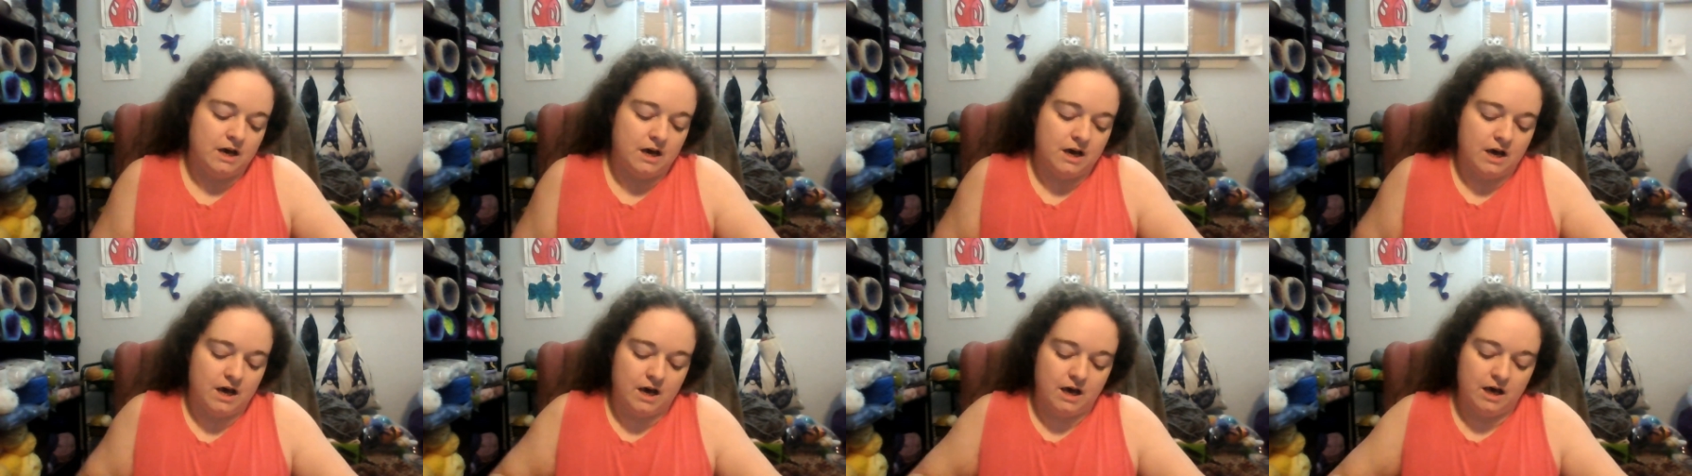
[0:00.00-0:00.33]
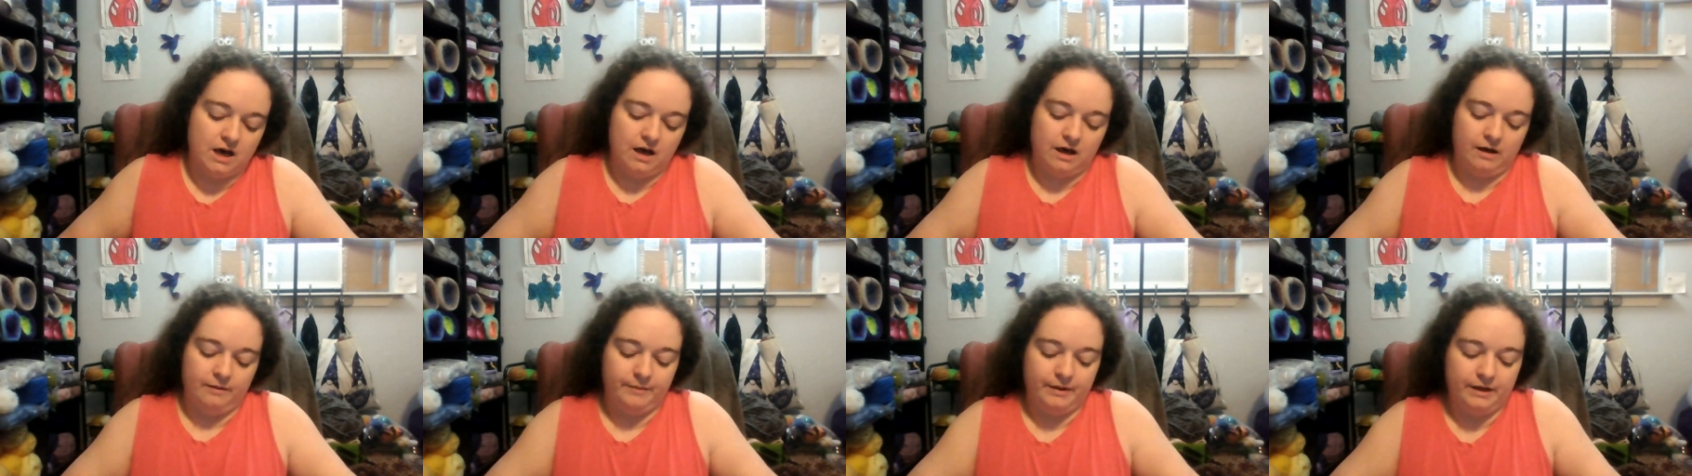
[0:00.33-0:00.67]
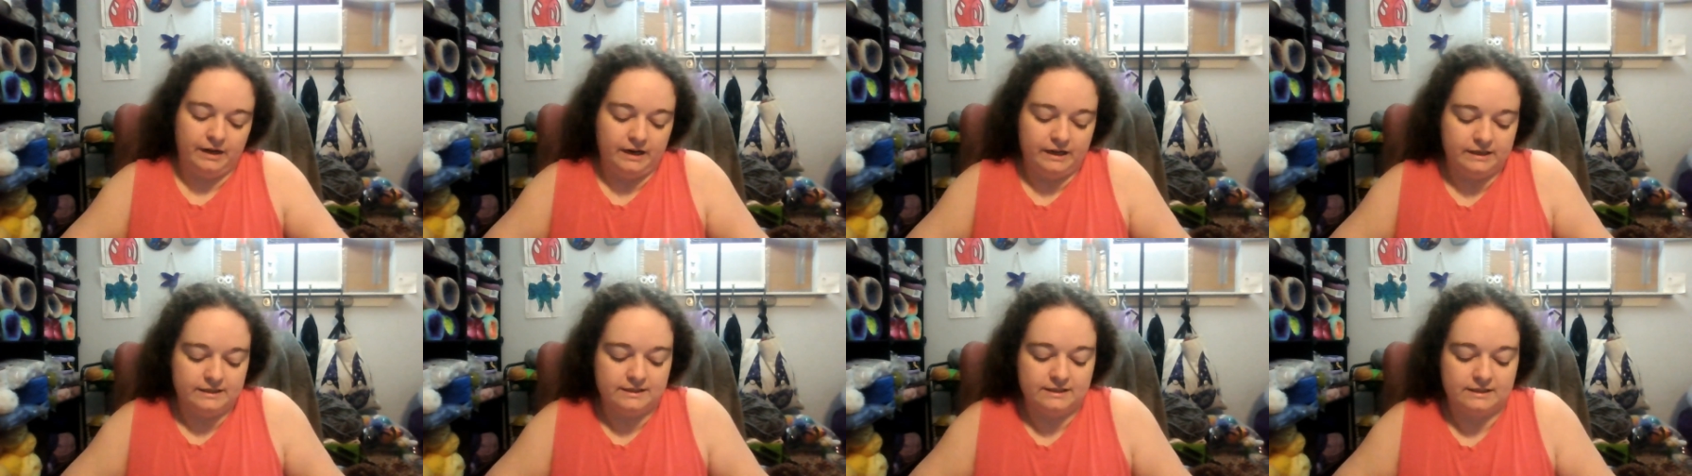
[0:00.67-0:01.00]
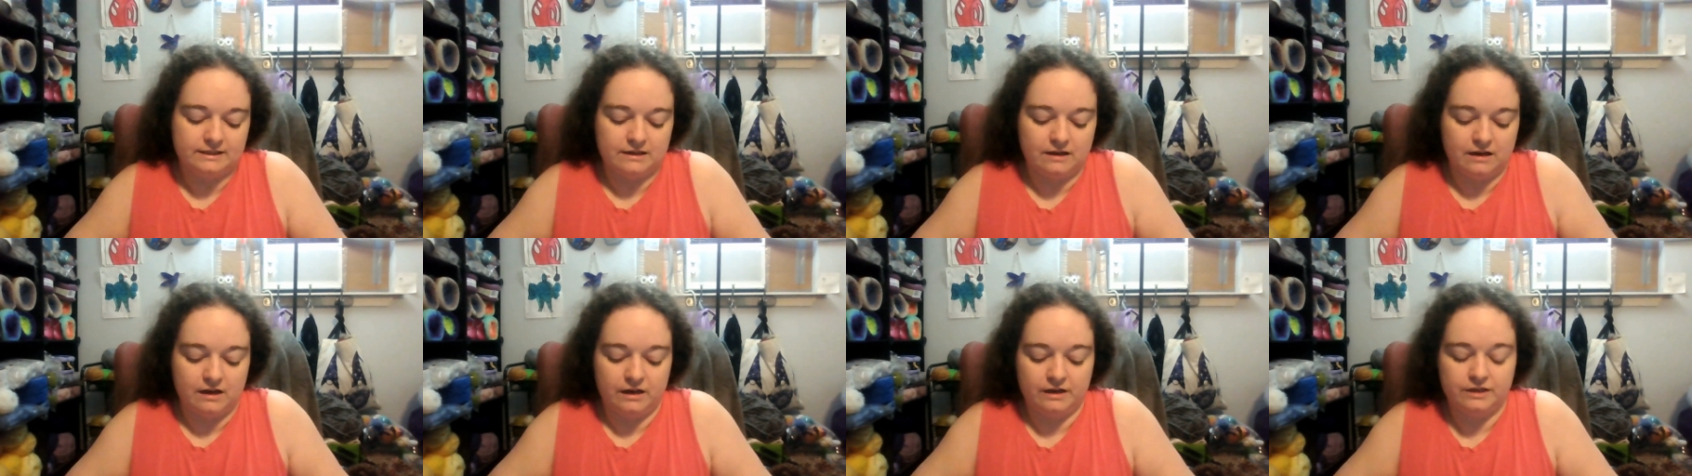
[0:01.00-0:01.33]
It is
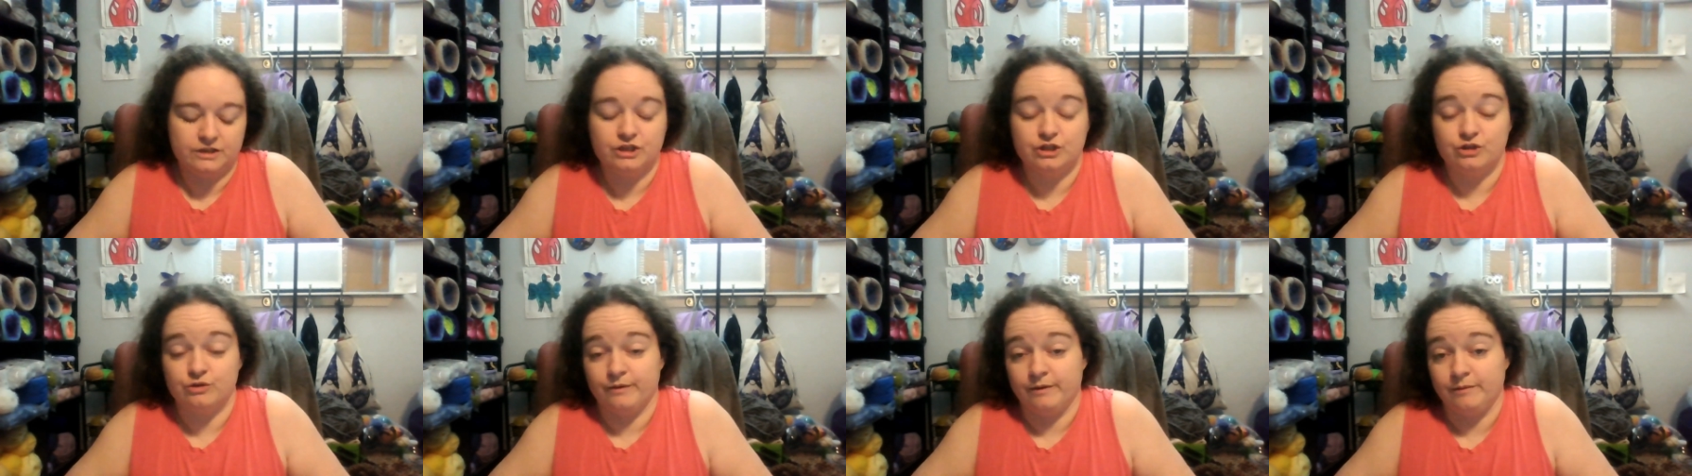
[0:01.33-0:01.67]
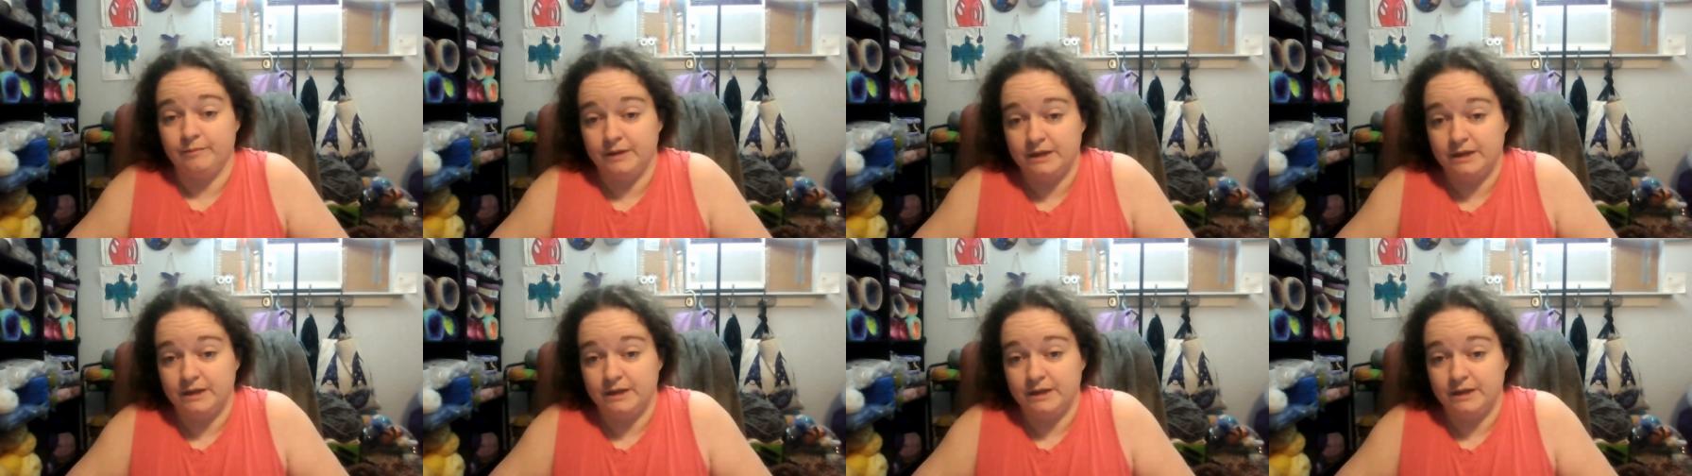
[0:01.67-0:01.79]
extremely